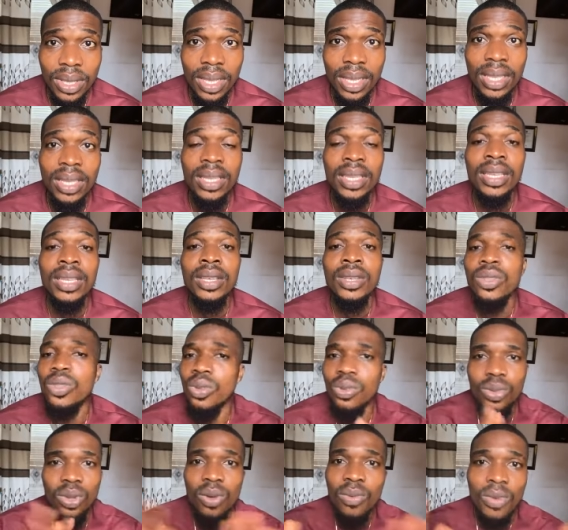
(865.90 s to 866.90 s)
Okay?
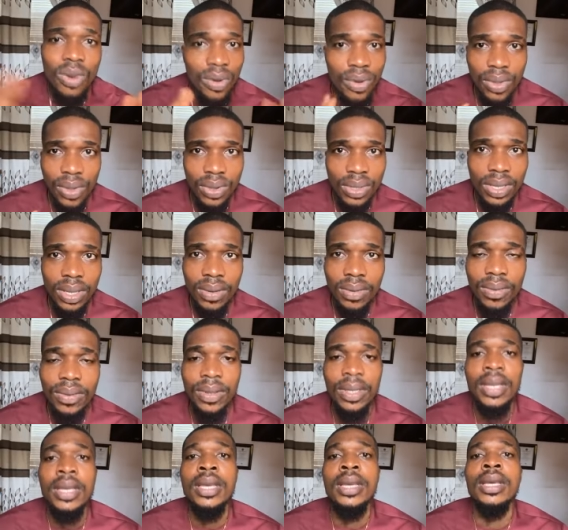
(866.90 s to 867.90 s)
So don't worry
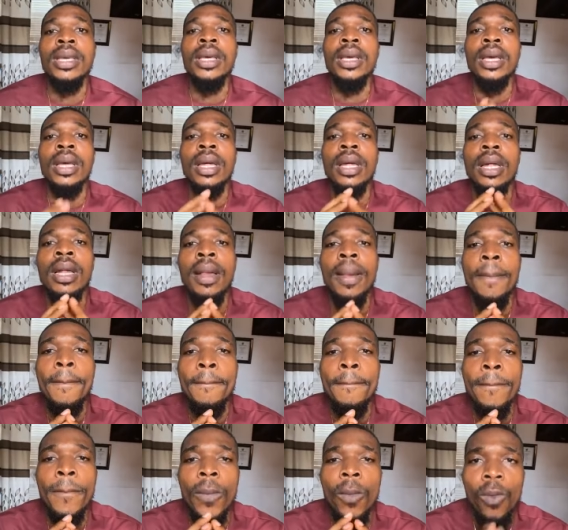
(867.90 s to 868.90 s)
yourself.
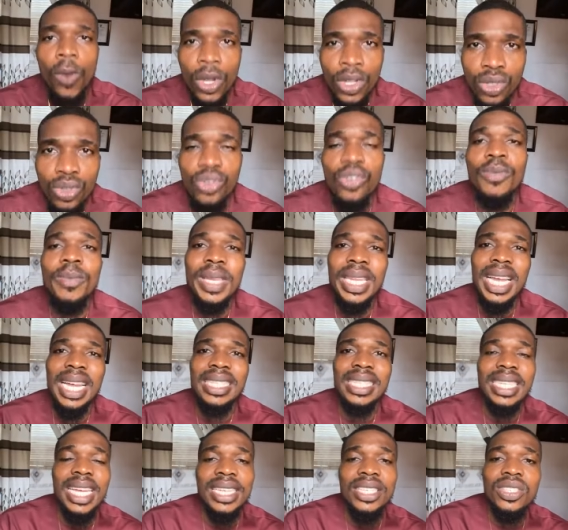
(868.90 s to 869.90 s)
Once you've been
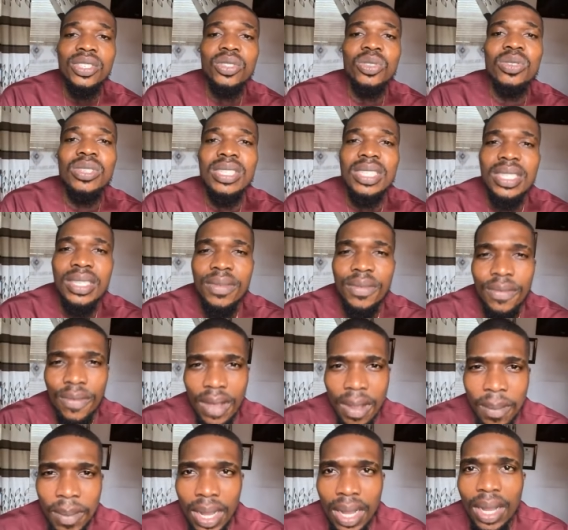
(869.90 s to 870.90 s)
attached to this
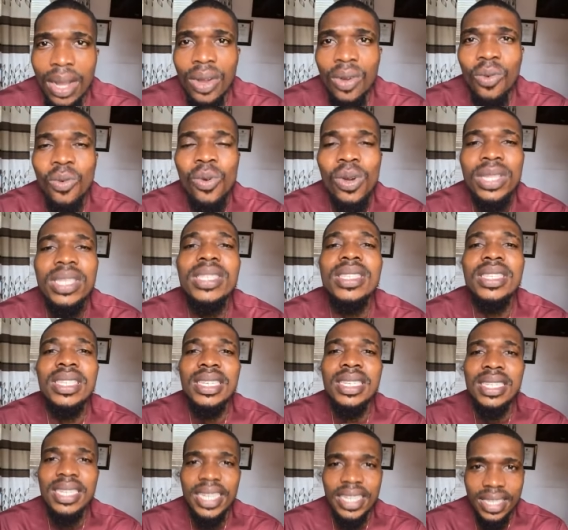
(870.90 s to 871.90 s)
farmer, what is
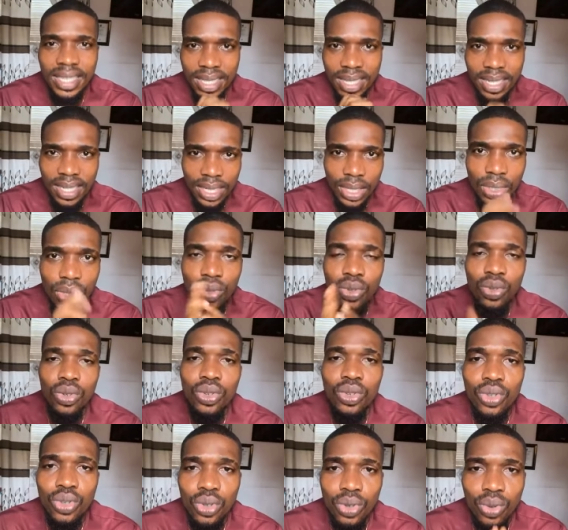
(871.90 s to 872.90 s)
the next thing
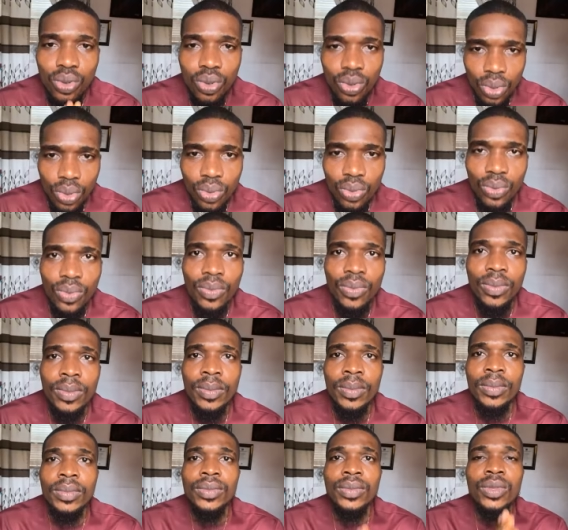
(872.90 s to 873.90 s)
you should do?
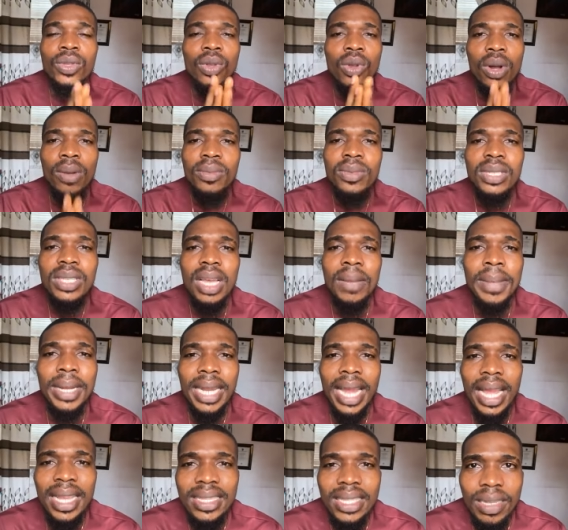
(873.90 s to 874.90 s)
Come to them
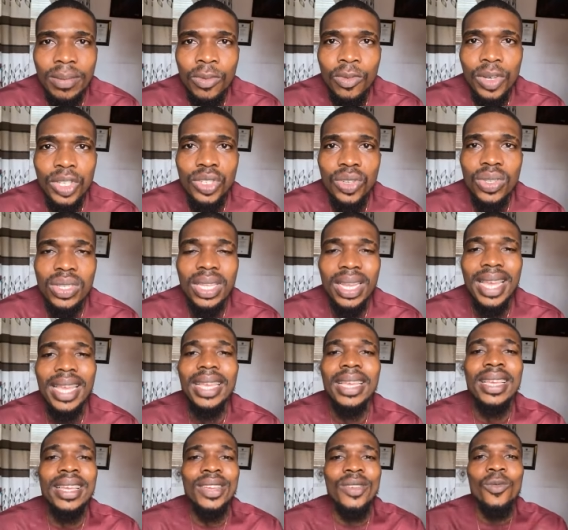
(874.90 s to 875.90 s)
and ask them questions
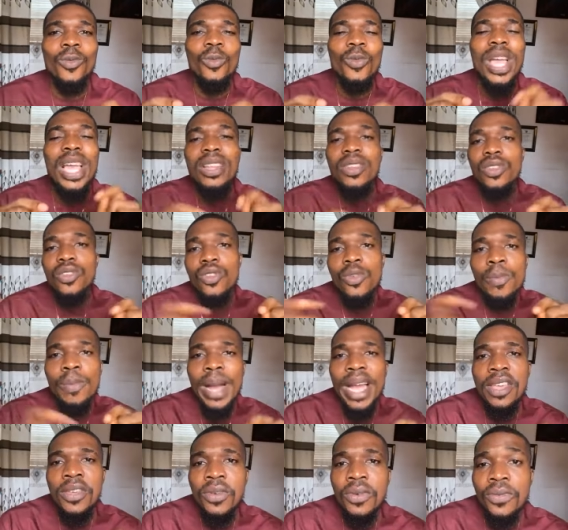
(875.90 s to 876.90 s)
like, where do you
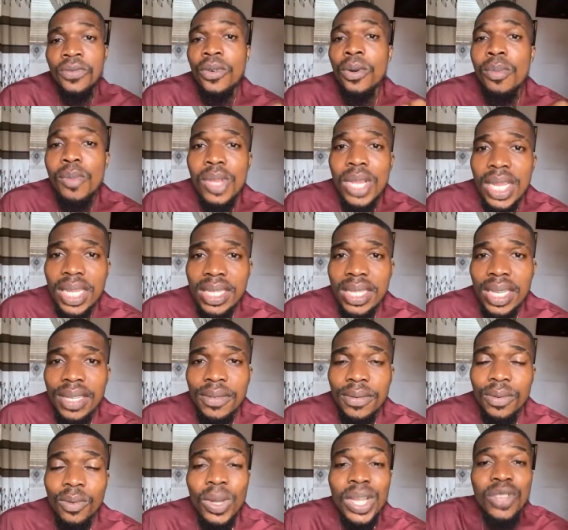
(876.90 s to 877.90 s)
buy your
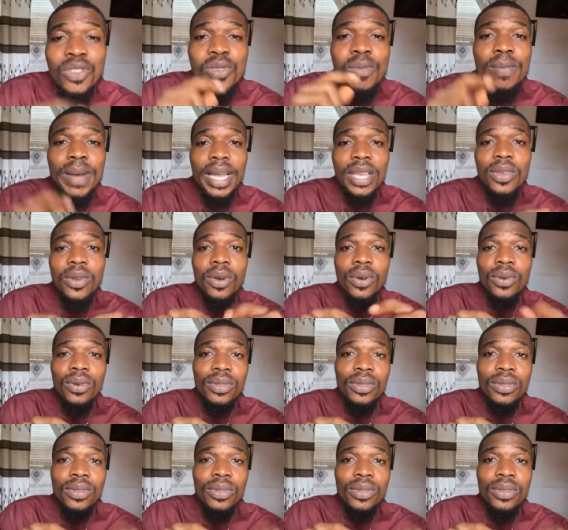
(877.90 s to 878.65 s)
formulated, where do you buy